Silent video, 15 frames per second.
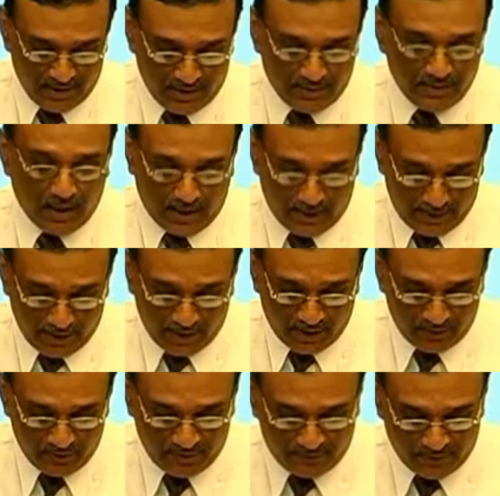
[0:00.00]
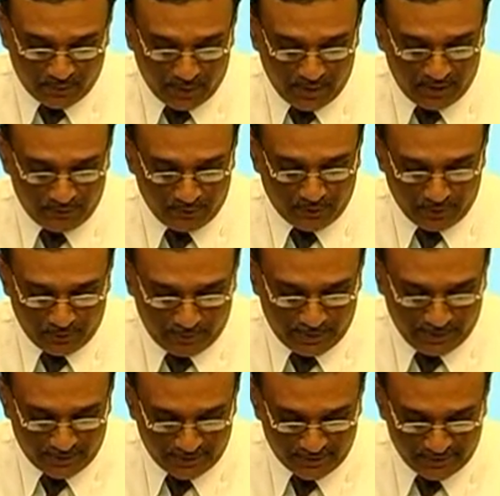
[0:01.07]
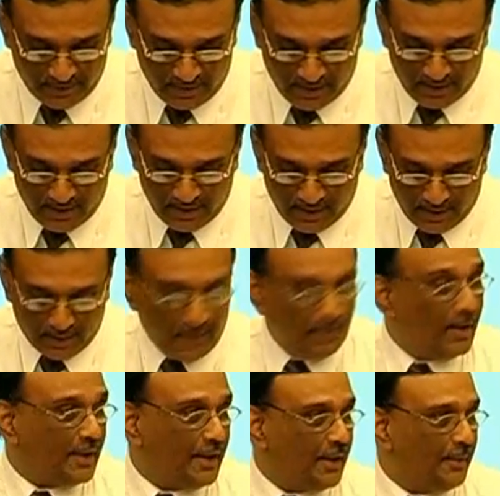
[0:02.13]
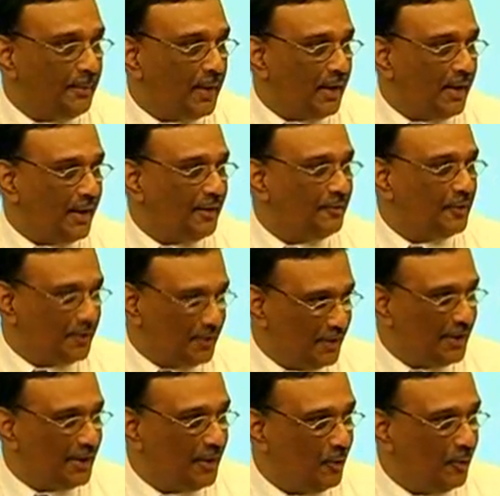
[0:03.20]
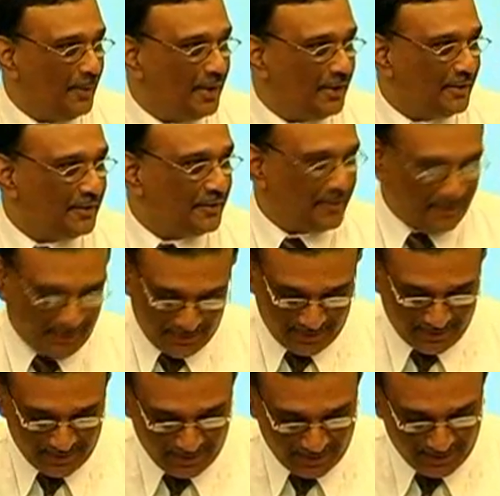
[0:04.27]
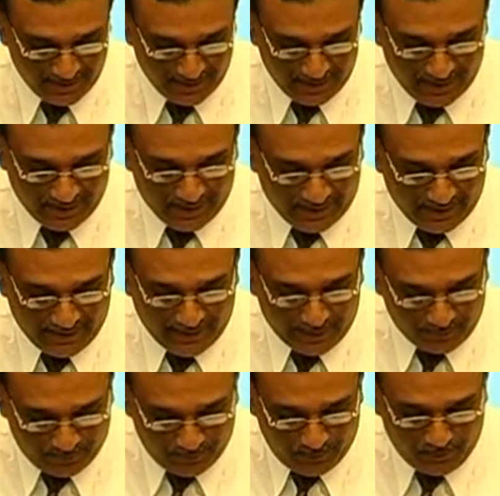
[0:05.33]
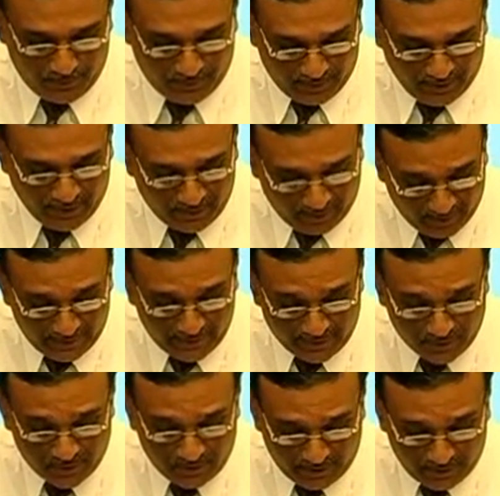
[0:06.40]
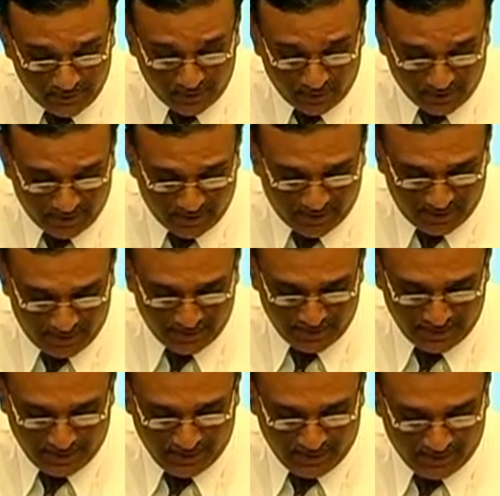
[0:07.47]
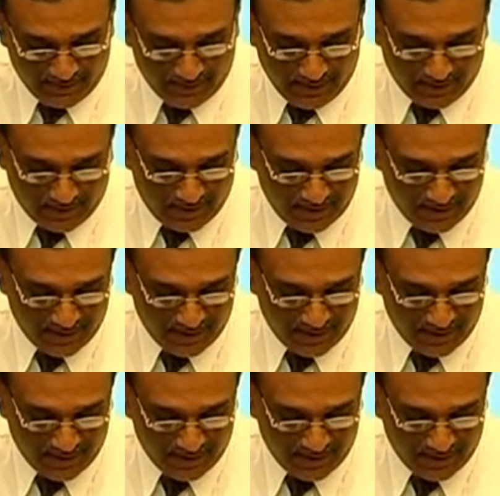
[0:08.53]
the Adaya River for 24 kilometers, and the Buckingham Canal for 30 kilometers. And explored and exhorted that